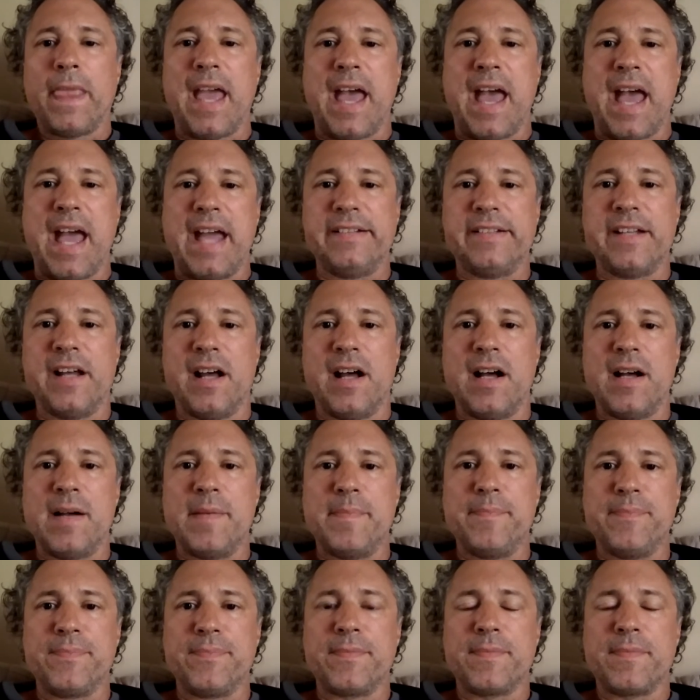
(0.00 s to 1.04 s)
And
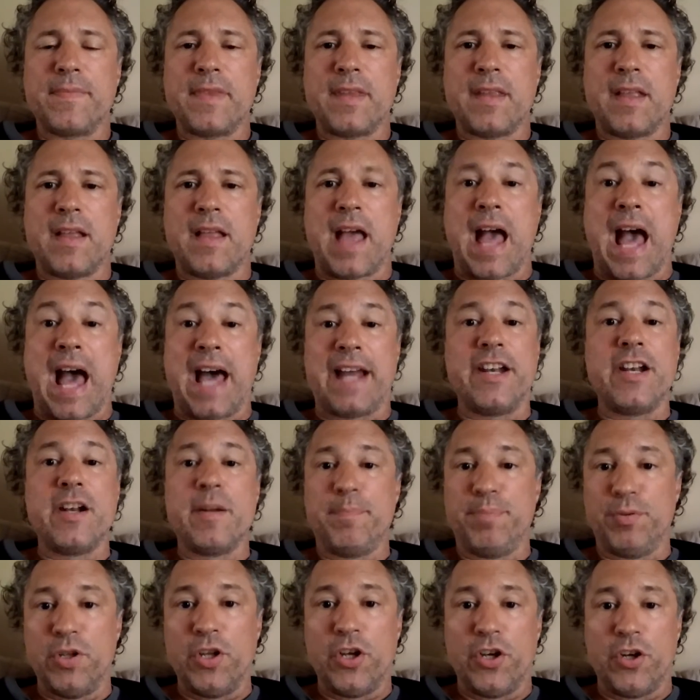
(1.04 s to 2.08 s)
out of the
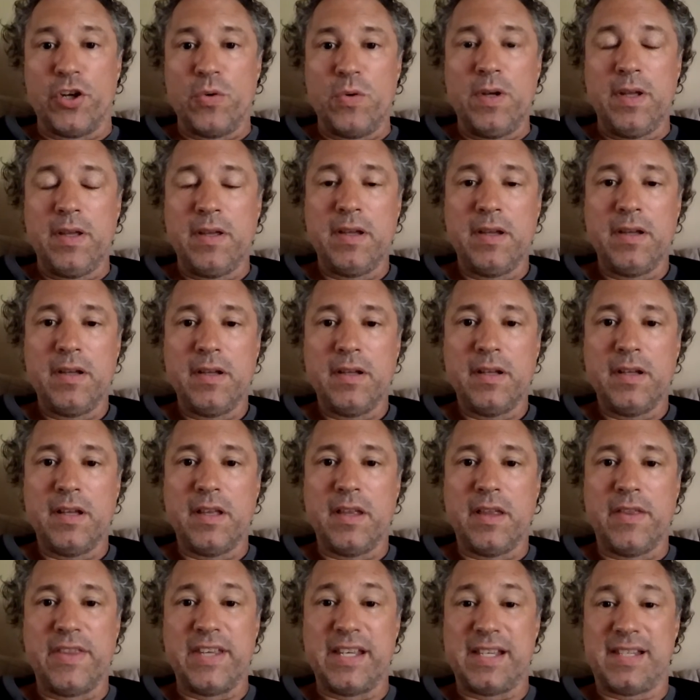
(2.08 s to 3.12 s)
blue,
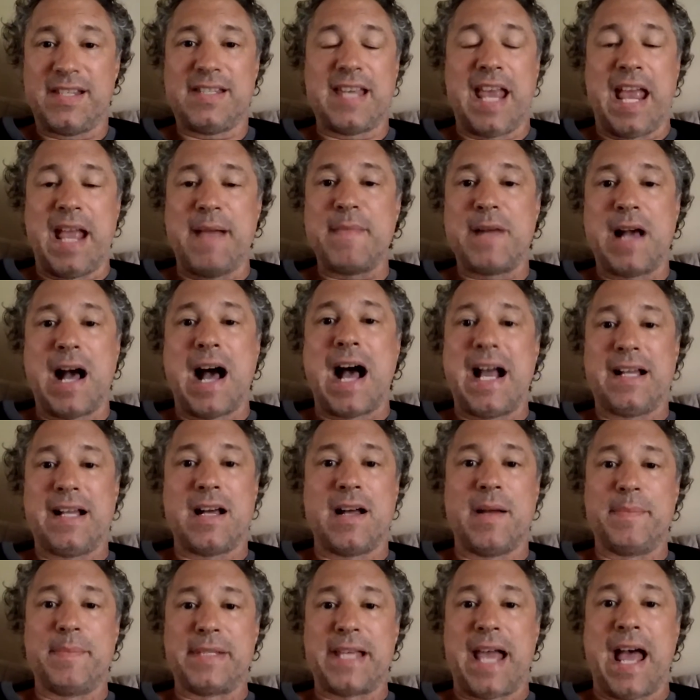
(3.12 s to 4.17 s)
this same guy
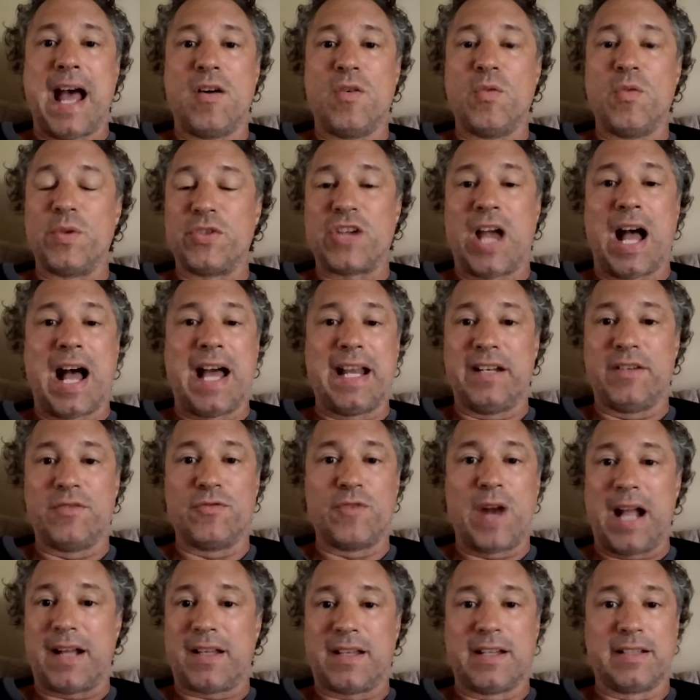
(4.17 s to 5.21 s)
comes out, which I
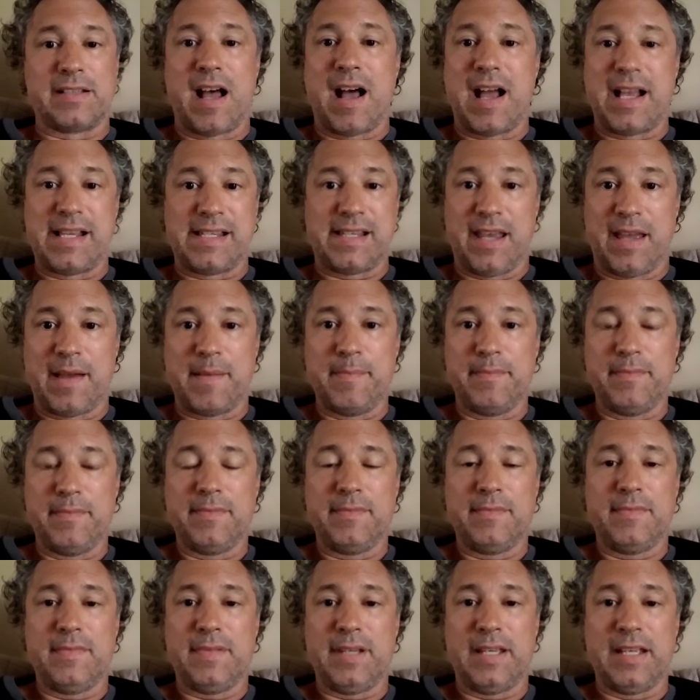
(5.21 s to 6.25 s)
didn't recognize him.
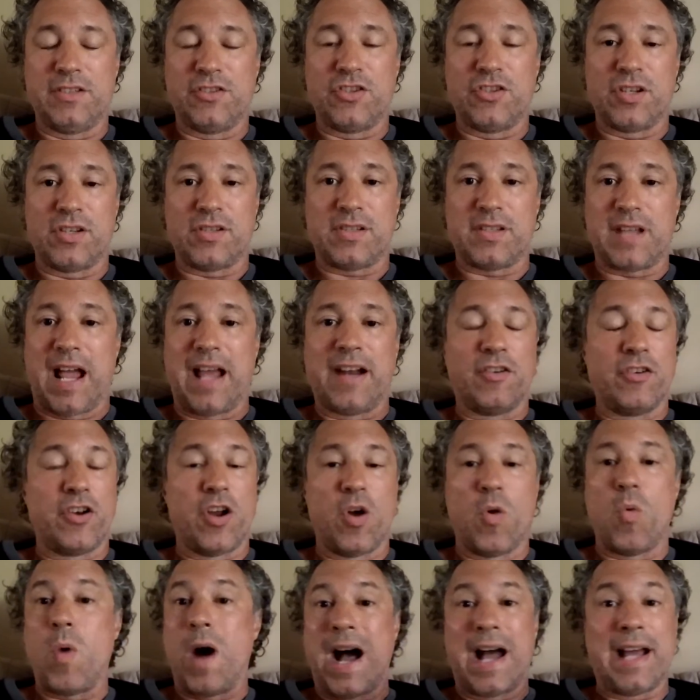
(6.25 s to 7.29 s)
I don't
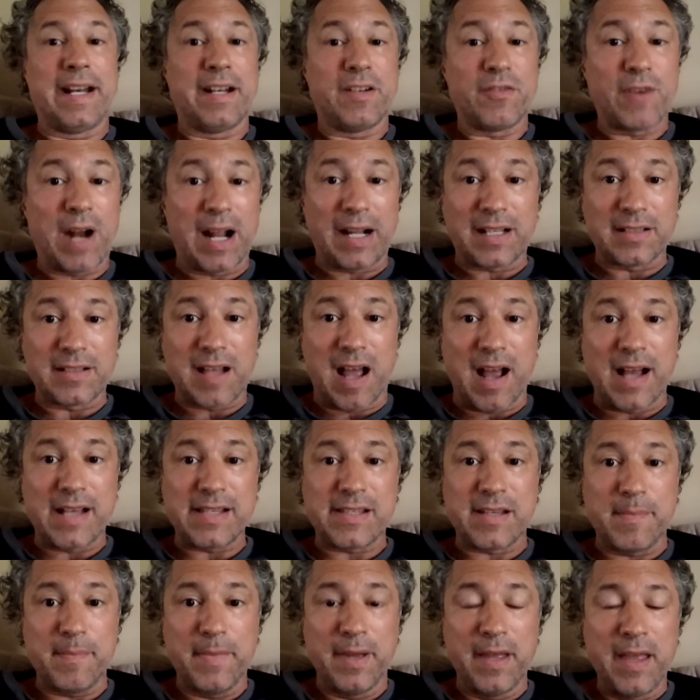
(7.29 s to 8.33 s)
know why I didn't
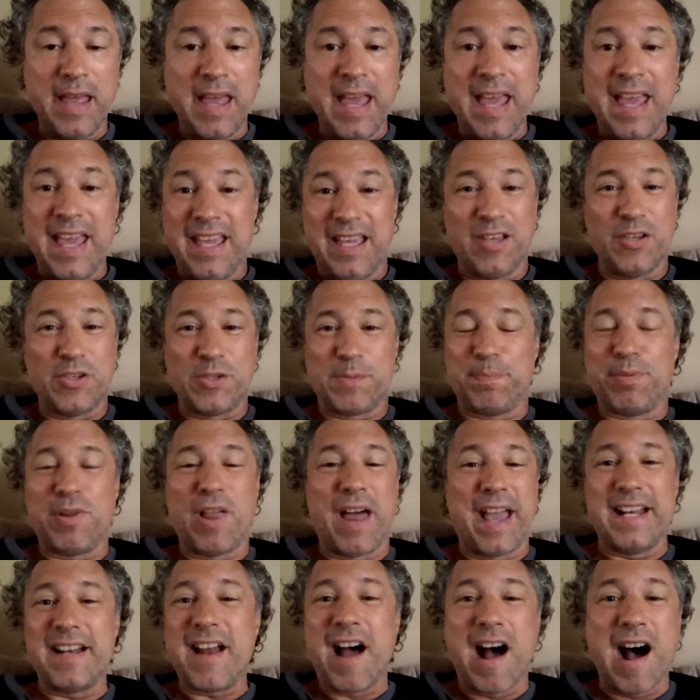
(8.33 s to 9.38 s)
recognize him. He was
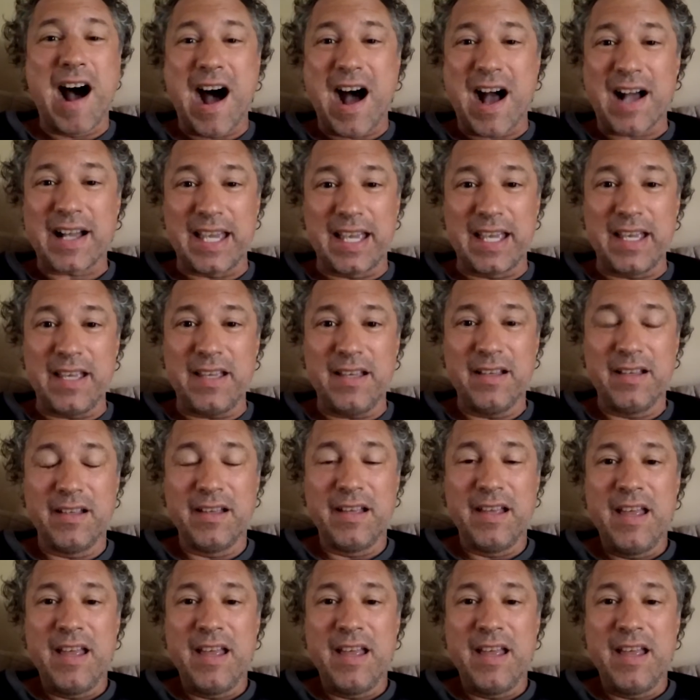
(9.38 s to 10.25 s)
playing hockey